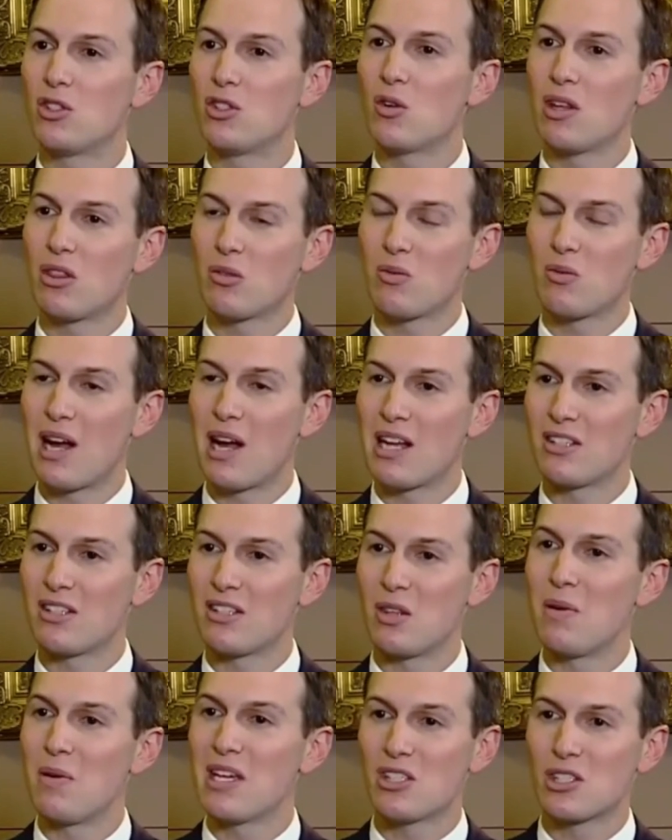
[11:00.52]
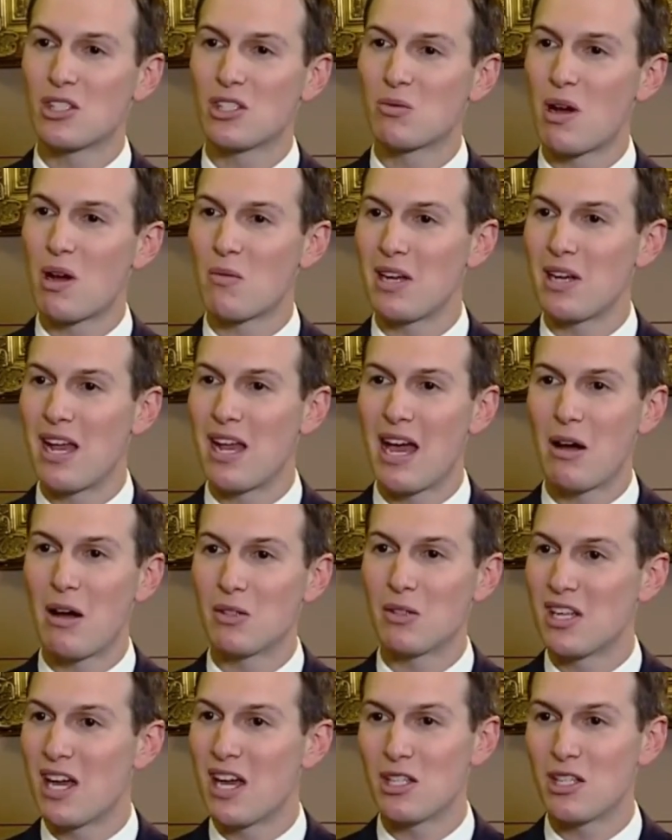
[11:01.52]
joint threats. The biggest threat right now
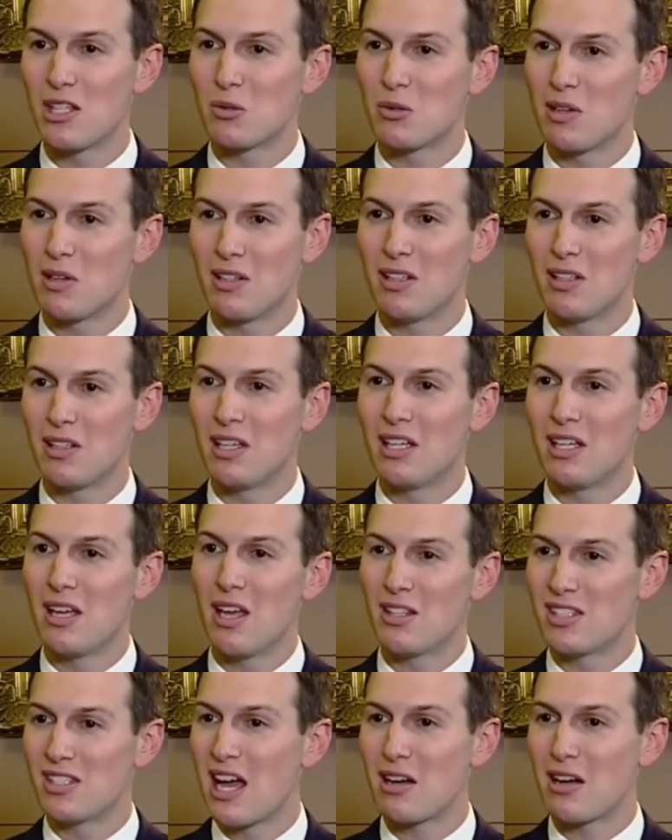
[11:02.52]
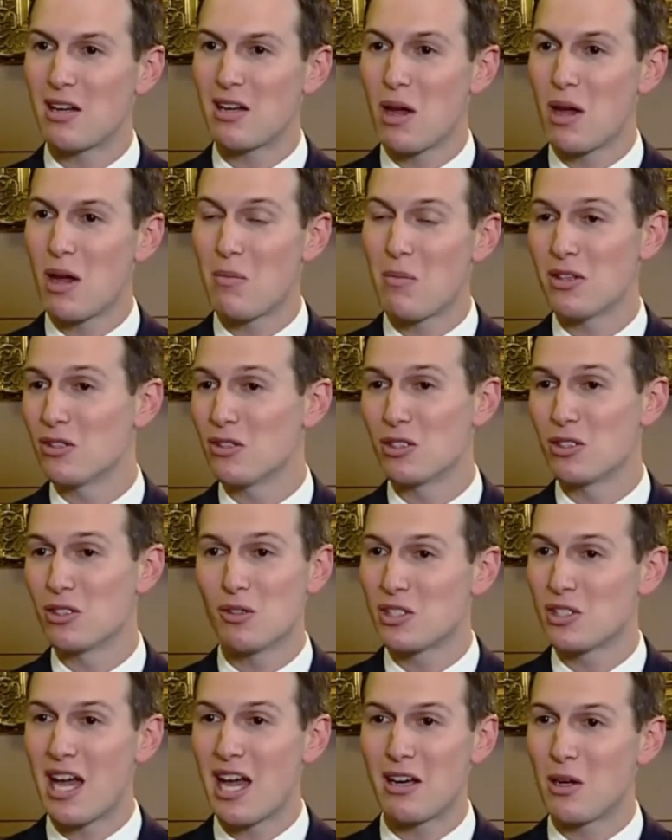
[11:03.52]
is not Israel. In Saudi Arabia, there's no
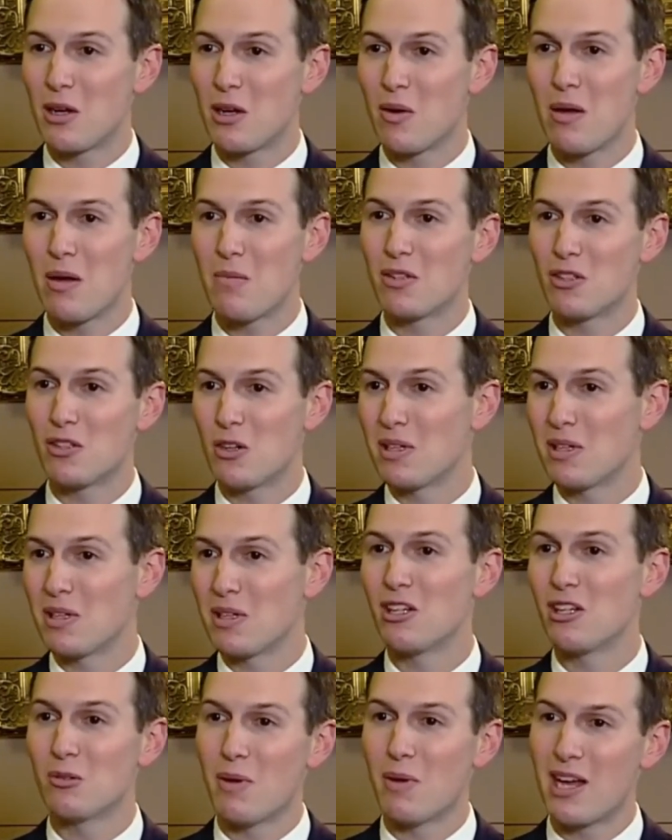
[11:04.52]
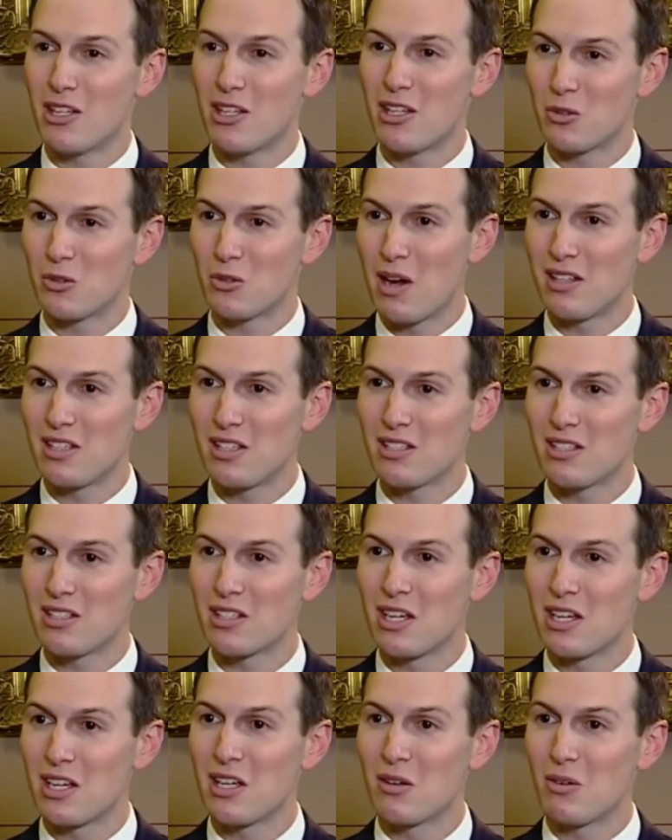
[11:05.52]
Saudi Arabians who have been killed by Israelis.
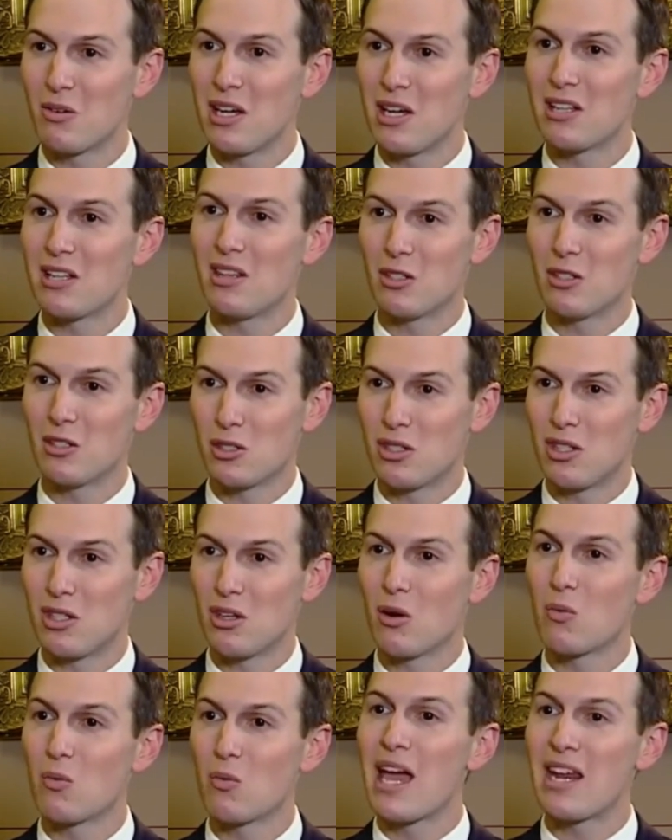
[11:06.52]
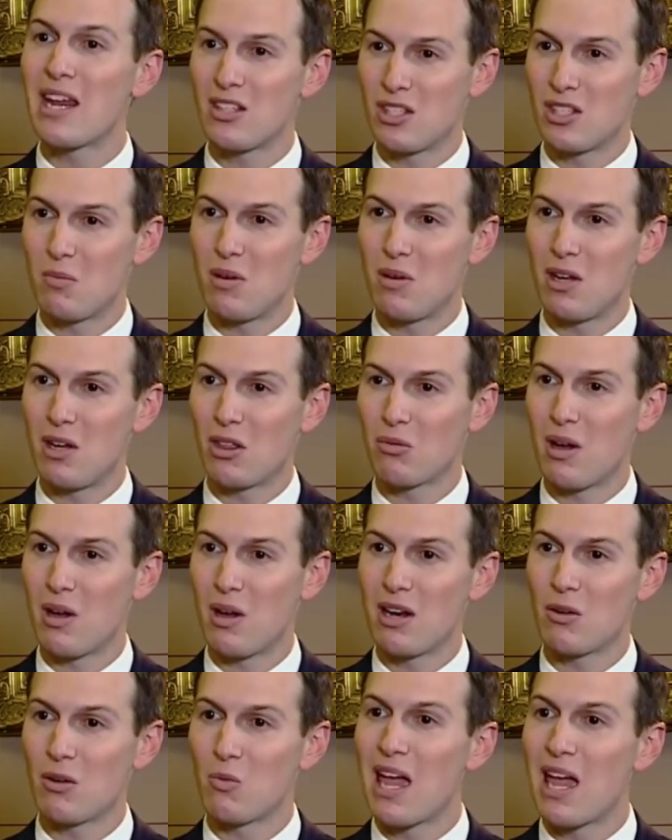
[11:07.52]
Right? Iran is the big
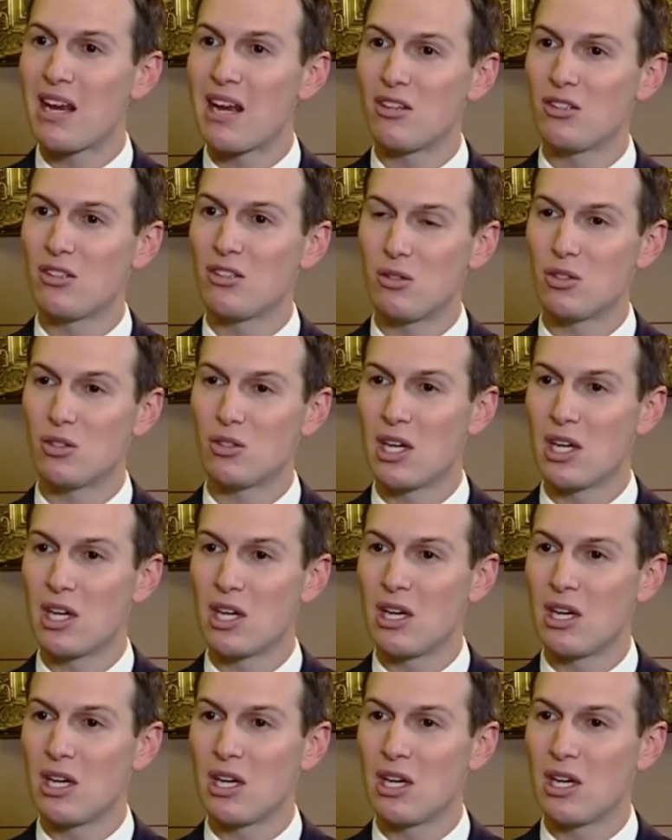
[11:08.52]
threat. Iran is who's